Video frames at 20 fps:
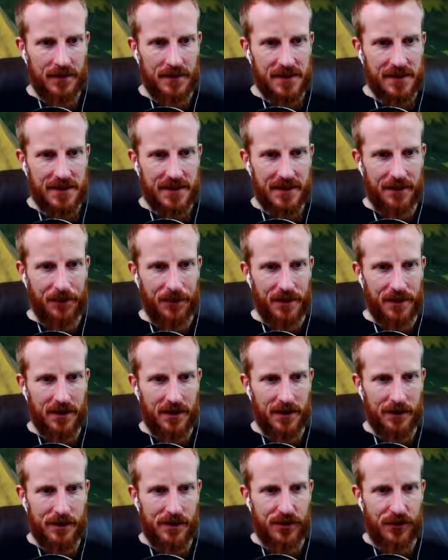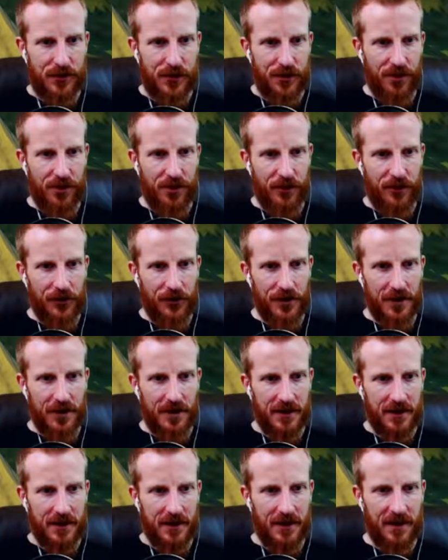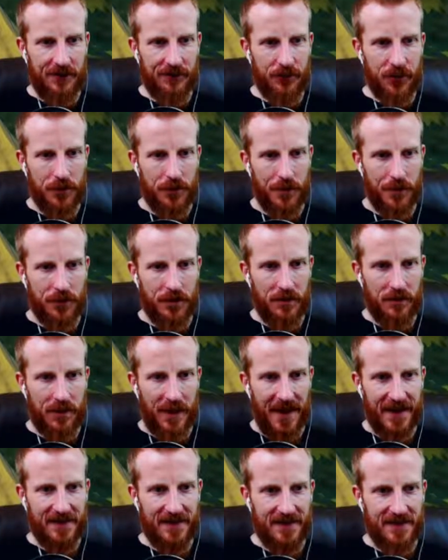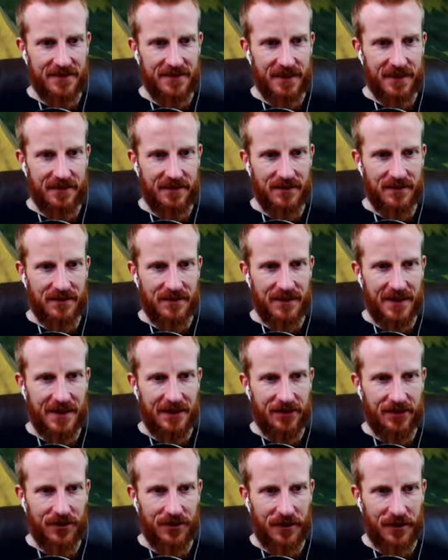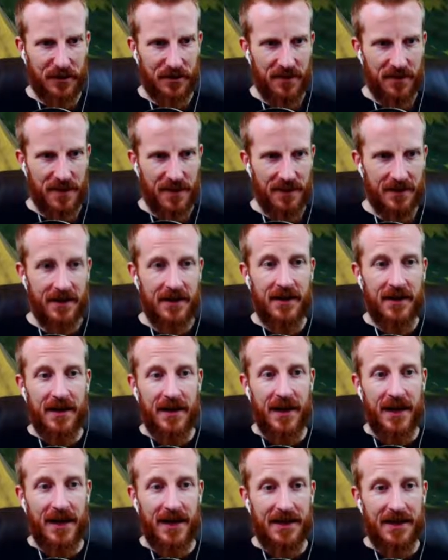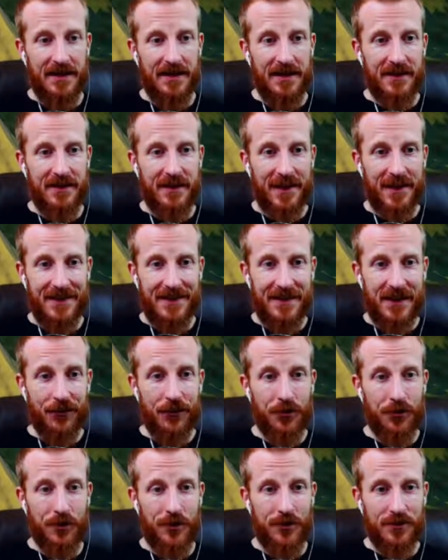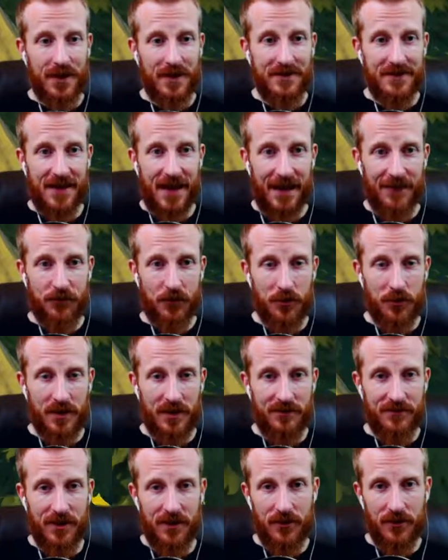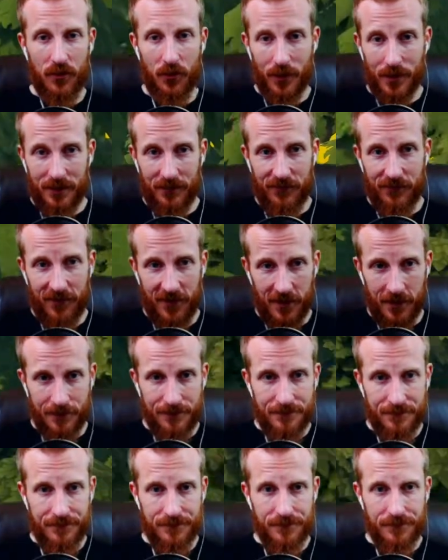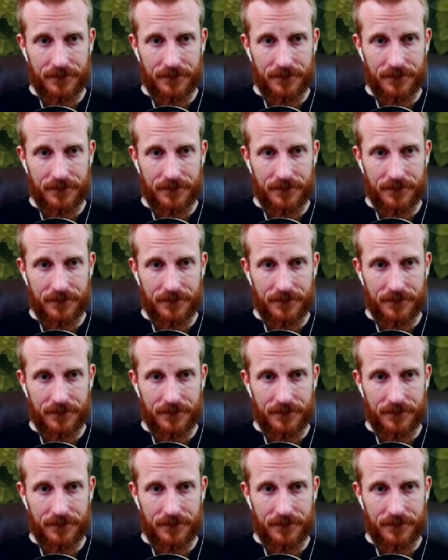to get me up to 30. And I'll have to remember to back this down later, I think. And then down the road, guys, after we have done the wheat farm,